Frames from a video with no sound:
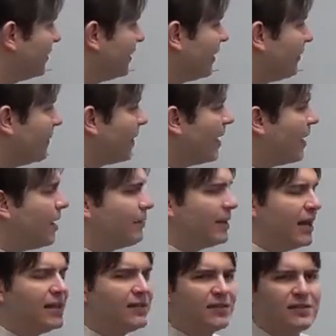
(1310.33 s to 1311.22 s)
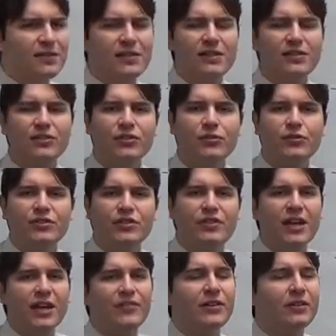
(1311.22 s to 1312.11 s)
there. But SAT scores
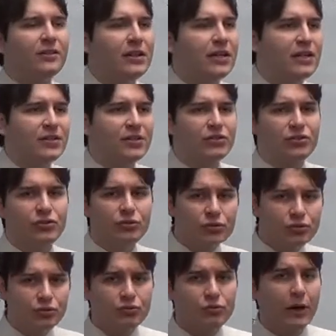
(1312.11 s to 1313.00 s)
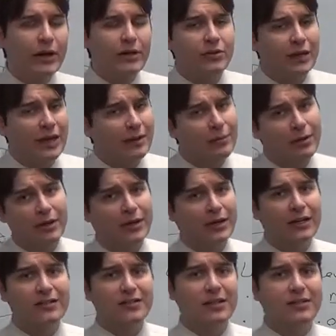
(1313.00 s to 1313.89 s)
definitely, because as soon as you write your name on
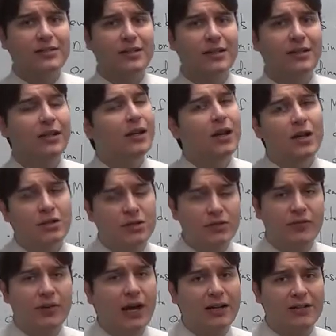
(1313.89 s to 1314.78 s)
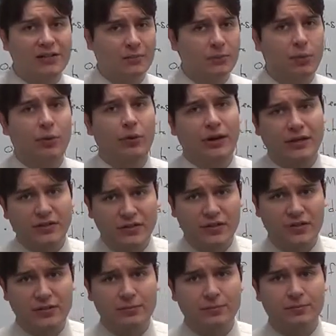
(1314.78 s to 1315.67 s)
an SAT, you've got some
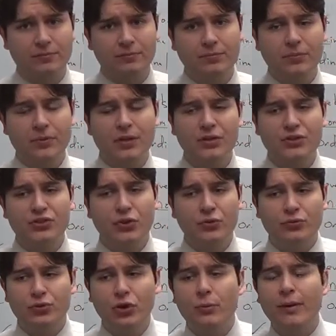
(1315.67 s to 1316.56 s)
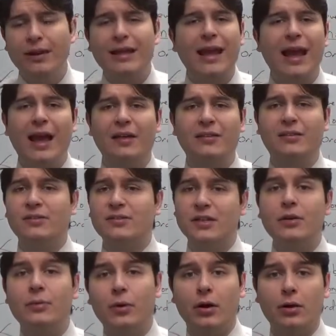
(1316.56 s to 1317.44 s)
points. So nobody has a
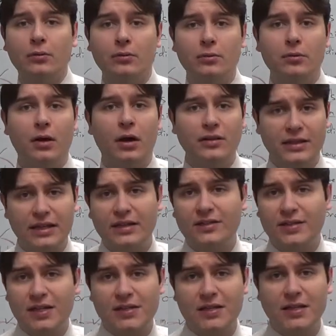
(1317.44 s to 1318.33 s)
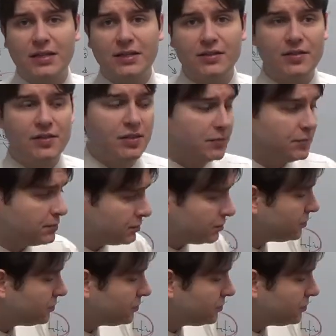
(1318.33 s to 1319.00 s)
0 on the SATs.